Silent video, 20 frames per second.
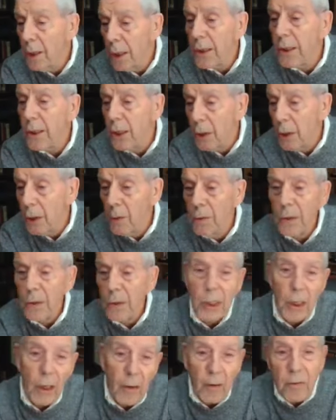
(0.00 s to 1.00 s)
been
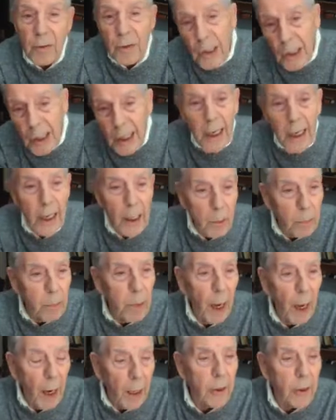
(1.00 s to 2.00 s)
accused of
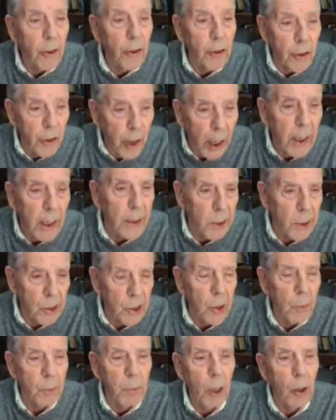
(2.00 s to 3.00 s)
saying bad
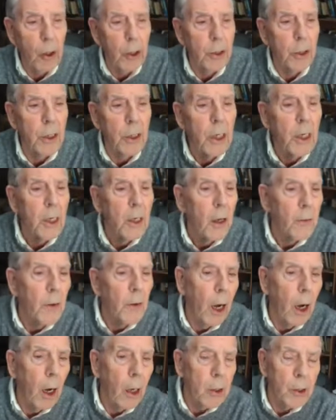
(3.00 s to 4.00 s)
things about
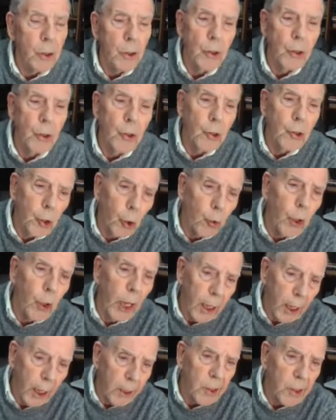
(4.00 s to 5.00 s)
on
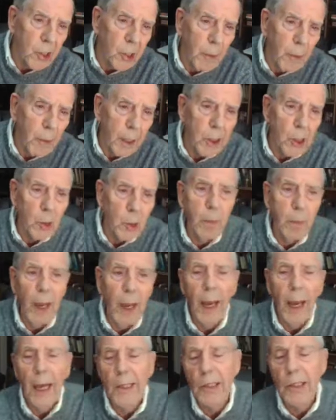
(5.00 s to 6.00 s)
Judaism at its
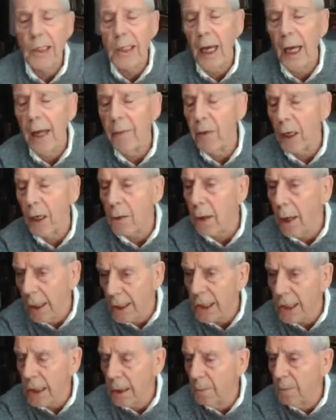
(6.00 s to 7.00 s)
best, on the
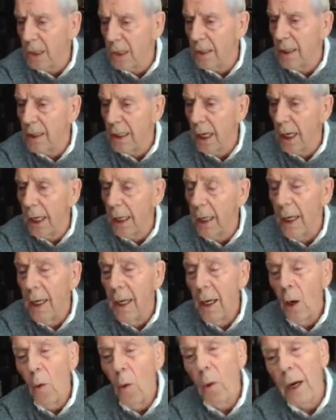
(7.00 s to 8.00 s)
customs and that.
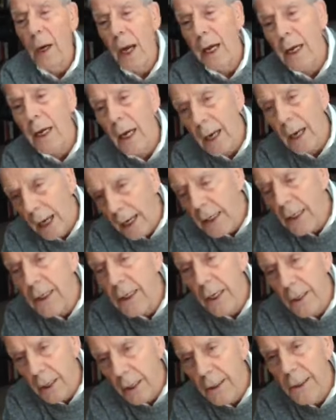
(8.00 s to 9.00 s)
What I'd
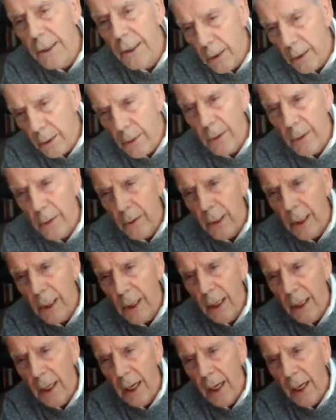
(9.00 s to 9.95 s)
like you to do,